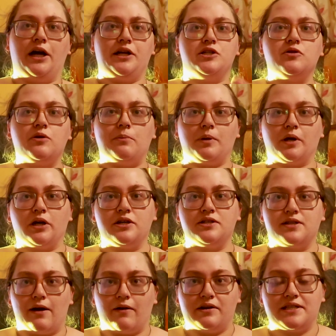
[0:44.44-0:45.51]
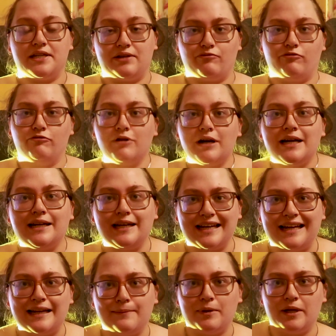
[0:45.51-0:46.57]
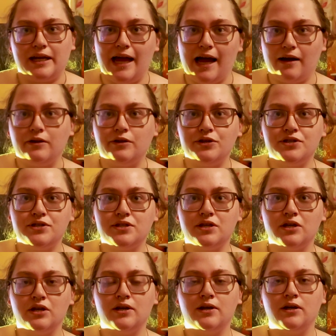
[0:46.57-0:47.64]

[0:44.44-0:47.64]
I do it because there isn't really anybody else